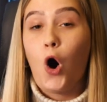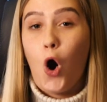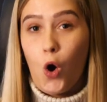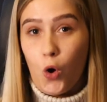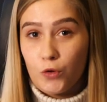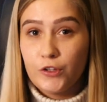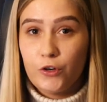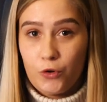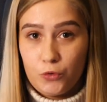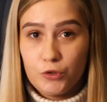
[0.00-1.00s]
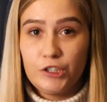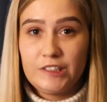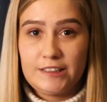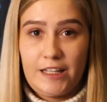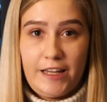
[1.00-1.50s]
all the
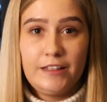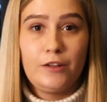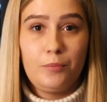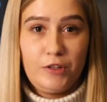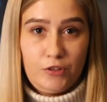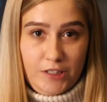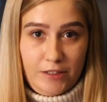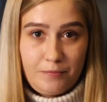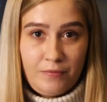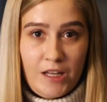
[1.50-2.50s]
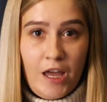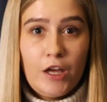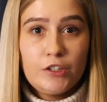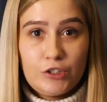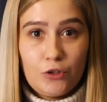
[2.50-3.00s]
owners in the building.
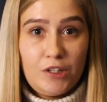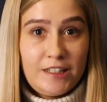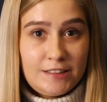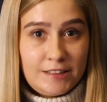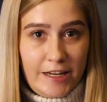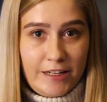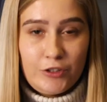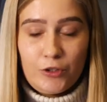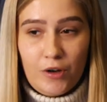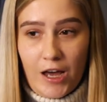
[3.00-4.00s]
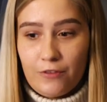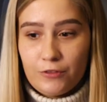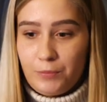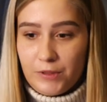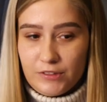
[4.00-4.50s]
So let's say you have a
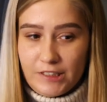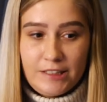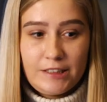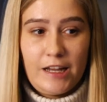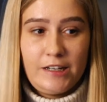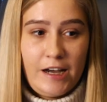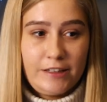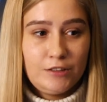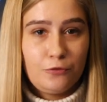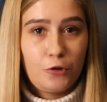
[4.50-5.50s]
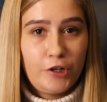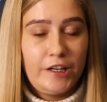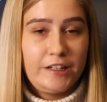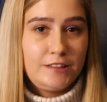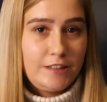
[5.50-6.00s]
building that has, for
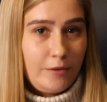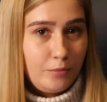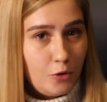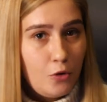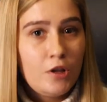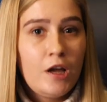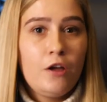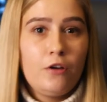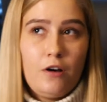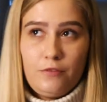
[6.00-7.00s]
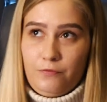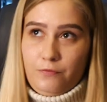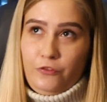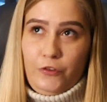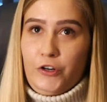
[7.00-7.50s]
example,
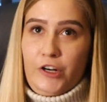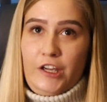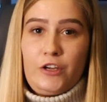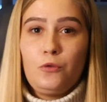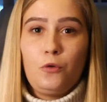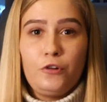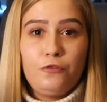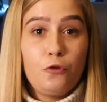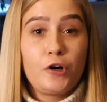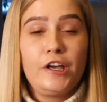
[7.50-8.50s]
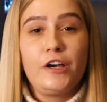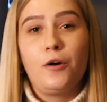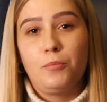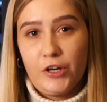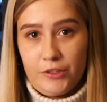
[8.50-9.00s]
30 or 40
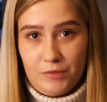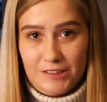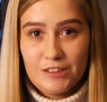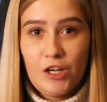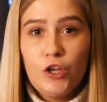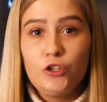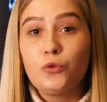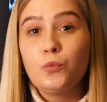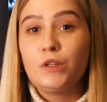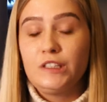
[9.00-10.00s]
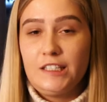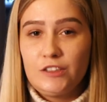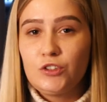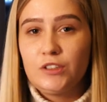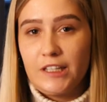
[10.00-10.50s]
apartments. You will need
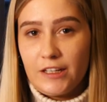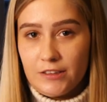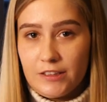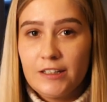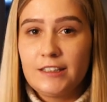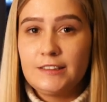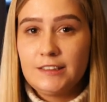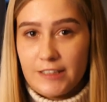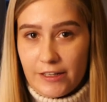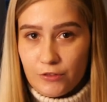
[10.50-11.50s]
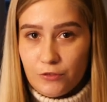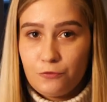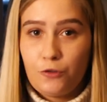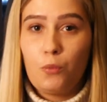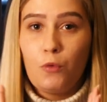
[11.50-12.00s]
to get the consent
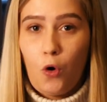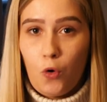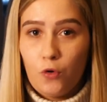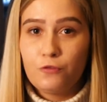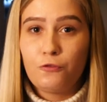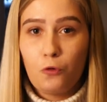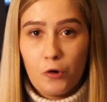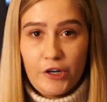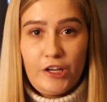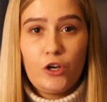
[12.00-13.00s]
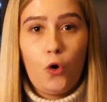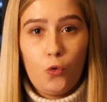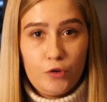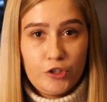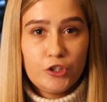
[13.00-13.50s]
from all 40
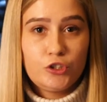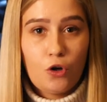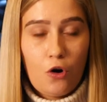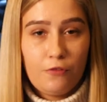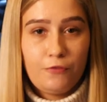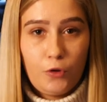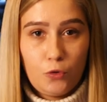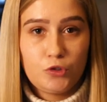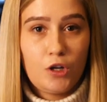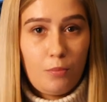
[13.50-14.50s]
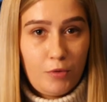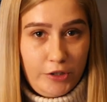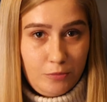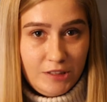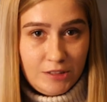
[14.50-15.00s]
owners of those
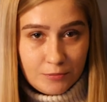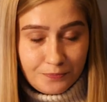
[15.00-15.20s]
apartments